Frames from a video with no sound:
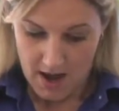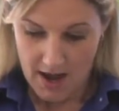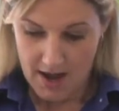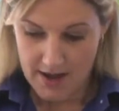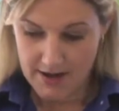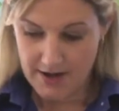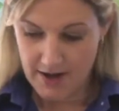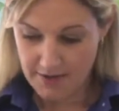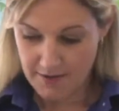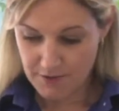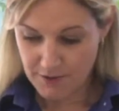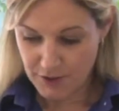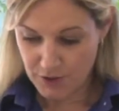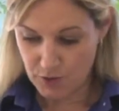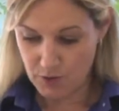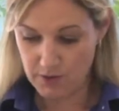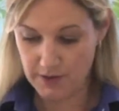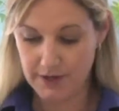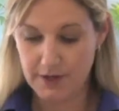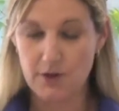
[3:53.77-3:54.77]
Another
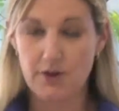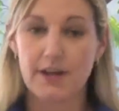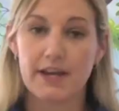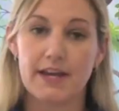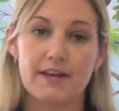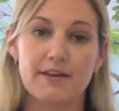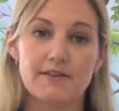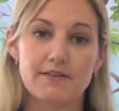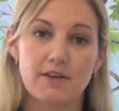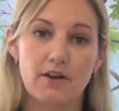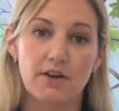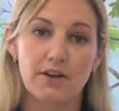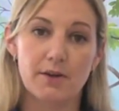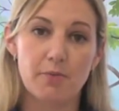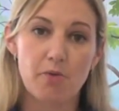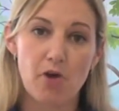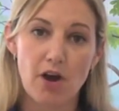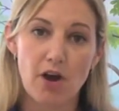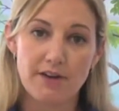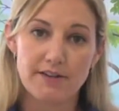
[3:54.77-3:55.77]
tool in your kit is called a
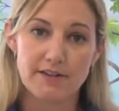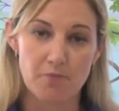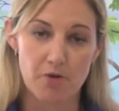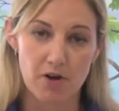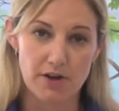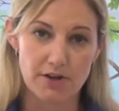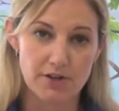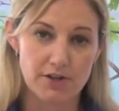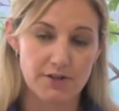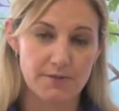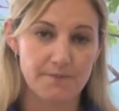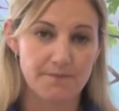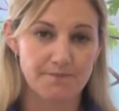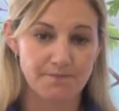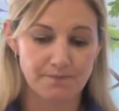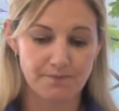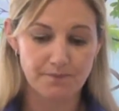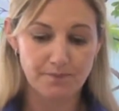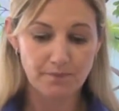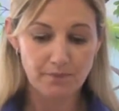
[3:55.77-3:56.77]
proxy brush.
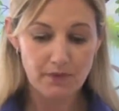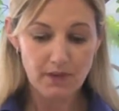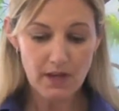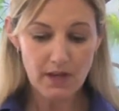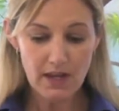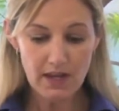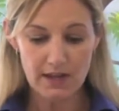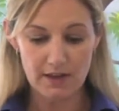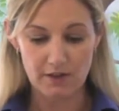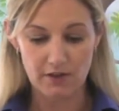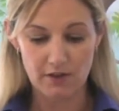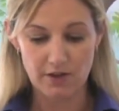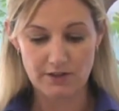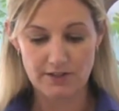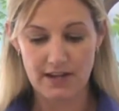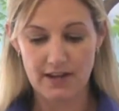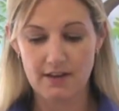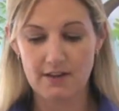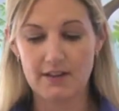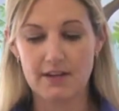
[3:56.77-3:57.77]
It looks
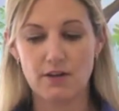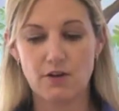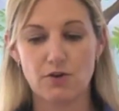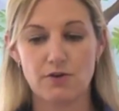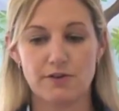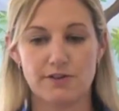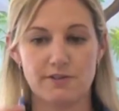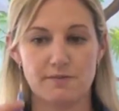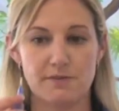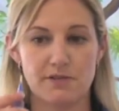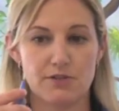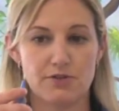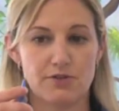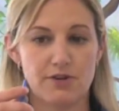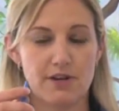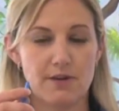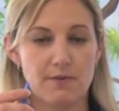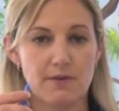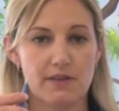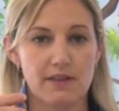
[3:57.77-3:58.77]
like a little Christmas
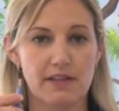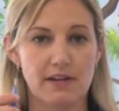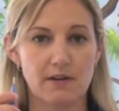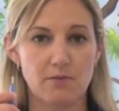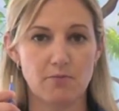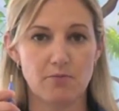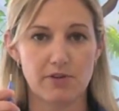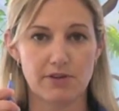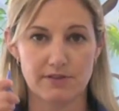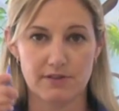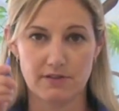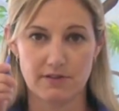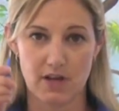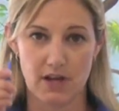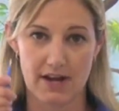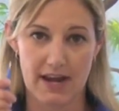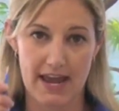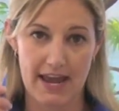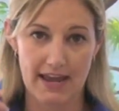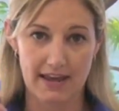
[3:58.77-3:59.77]
tree with little bristles
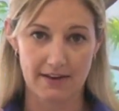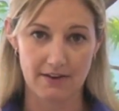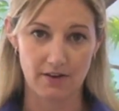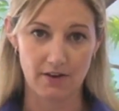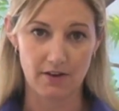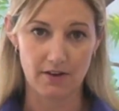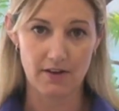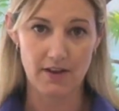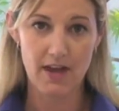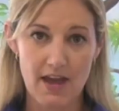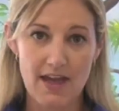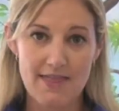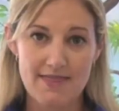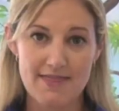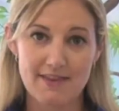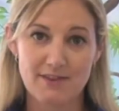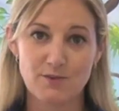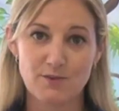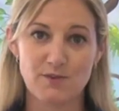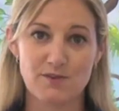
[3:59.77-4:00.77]
on a handle.
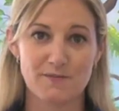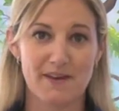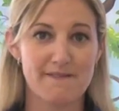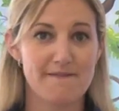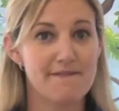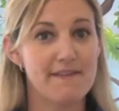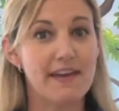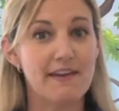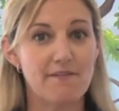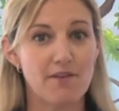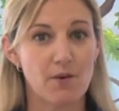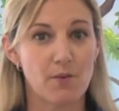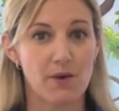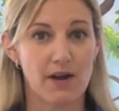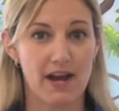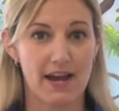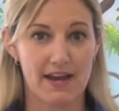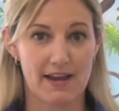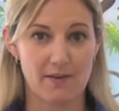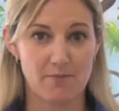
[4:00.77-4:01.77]
This was my favorite when
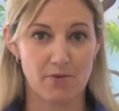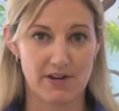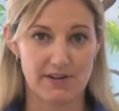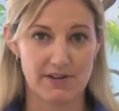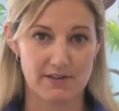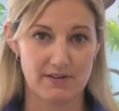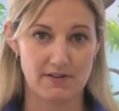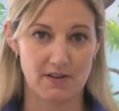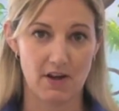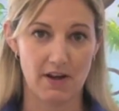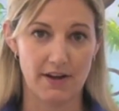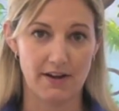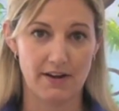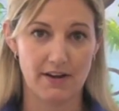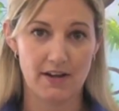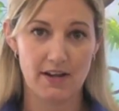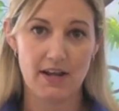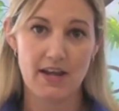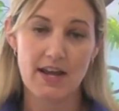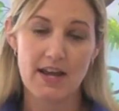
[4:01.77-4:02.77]
I had braces on.
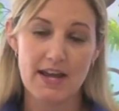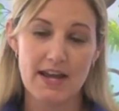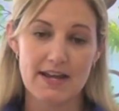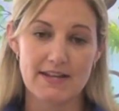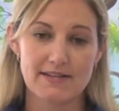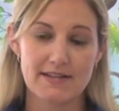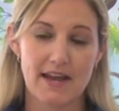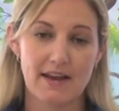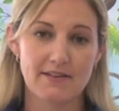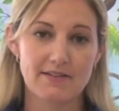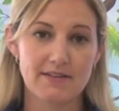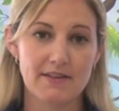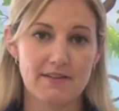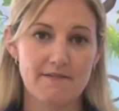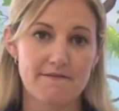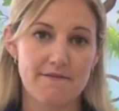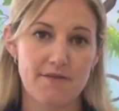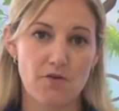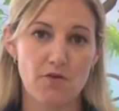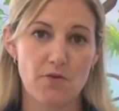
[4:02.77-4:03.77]
It's excellent
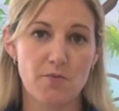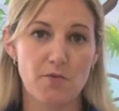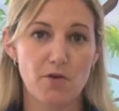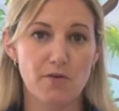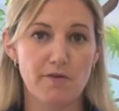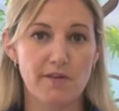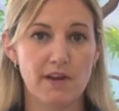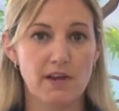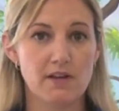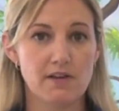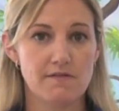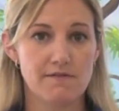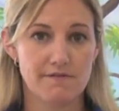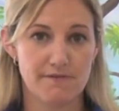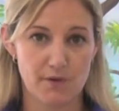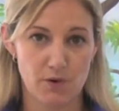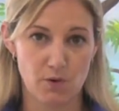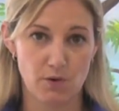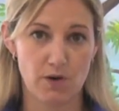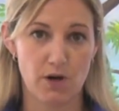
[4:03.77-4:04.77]
for removing
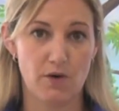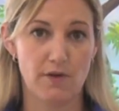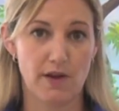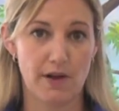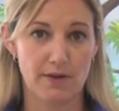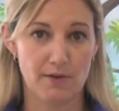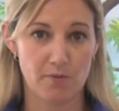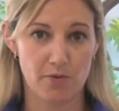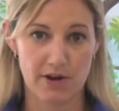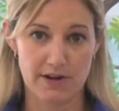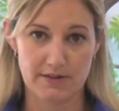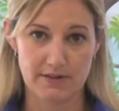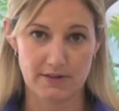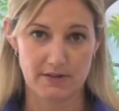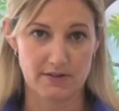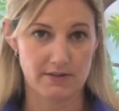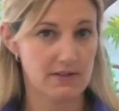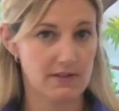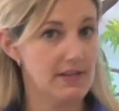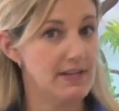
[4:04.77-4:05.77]
food around the
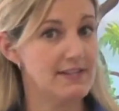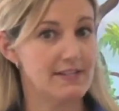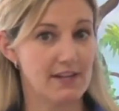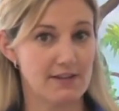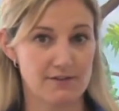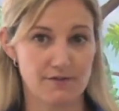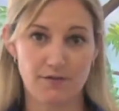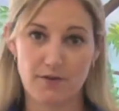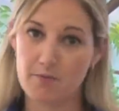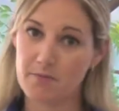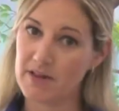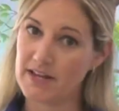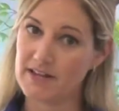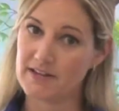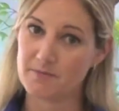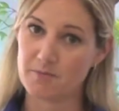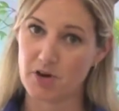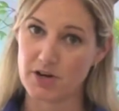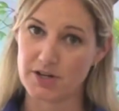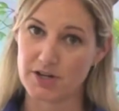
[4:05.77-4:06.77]
braces. It doesn't replace
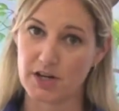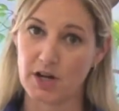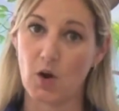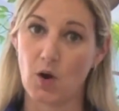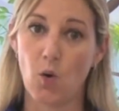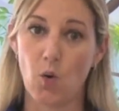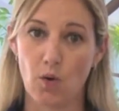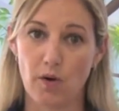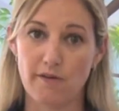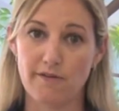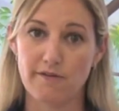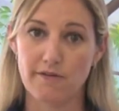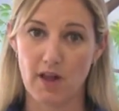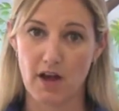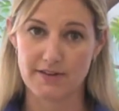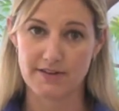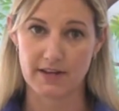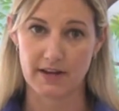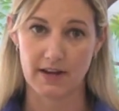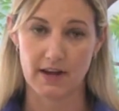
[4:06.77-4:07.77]
brushing or
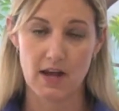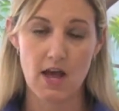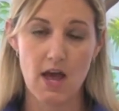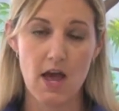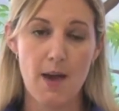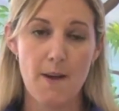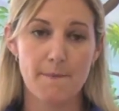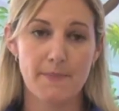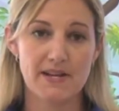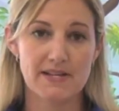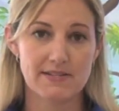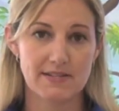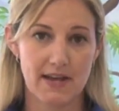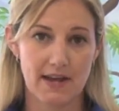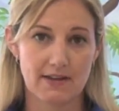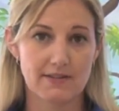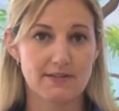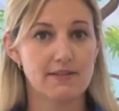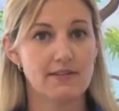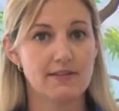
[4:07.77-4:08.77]
flossing, but it's
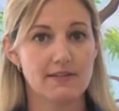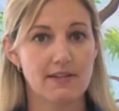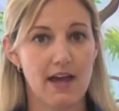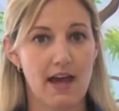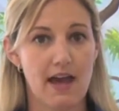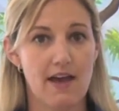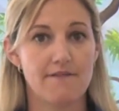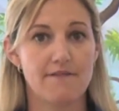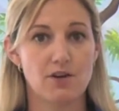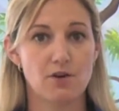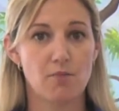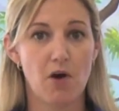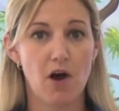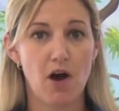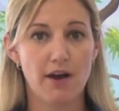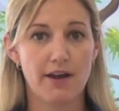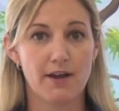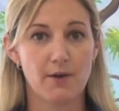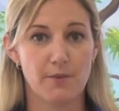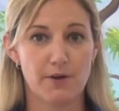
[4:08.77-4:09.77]
excellent to have in your
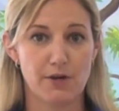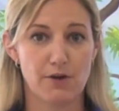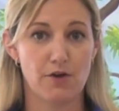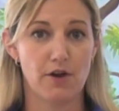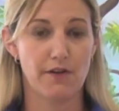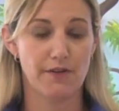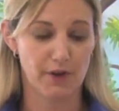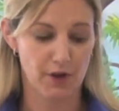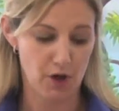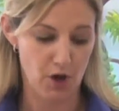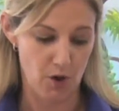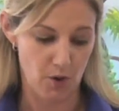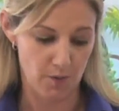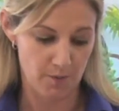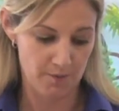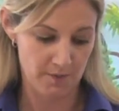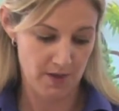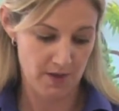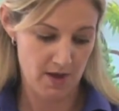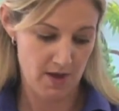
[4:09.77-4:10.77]
pocket when you're on the go.
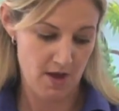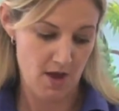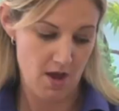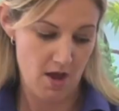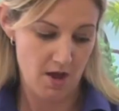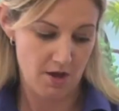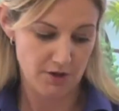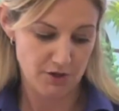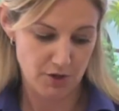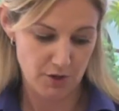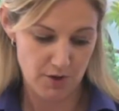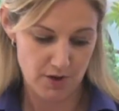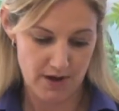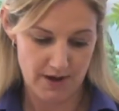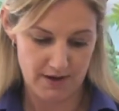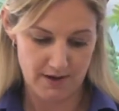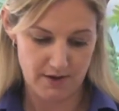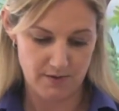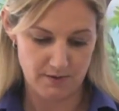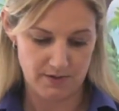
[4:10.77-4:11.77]
I'll show you how
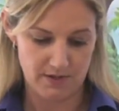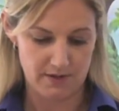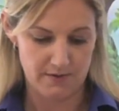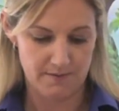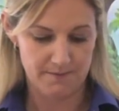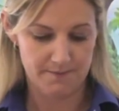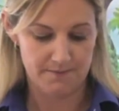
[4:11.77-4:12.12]
to use it.